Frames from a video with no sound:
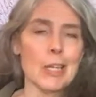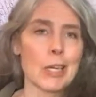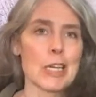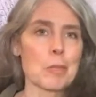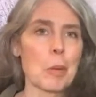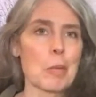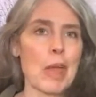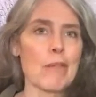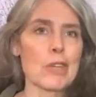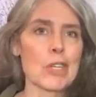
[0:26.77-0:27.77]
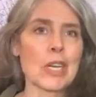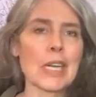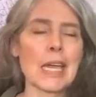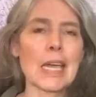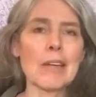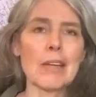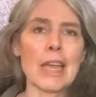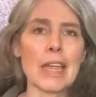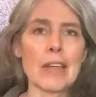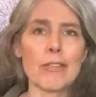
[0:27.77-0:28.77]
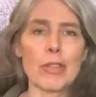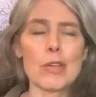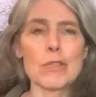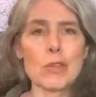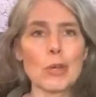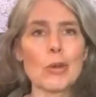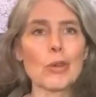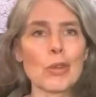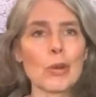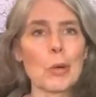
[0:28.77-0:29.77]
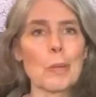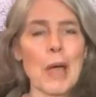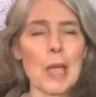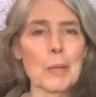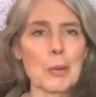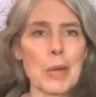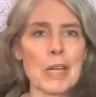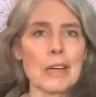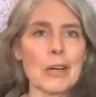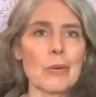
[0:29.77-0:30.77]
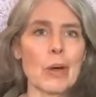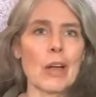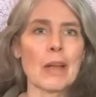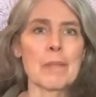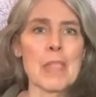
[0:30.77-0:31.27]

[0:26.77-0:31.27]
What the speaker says: You guys remember that vision I had? And for those of you new to the group, I am Araya Onra,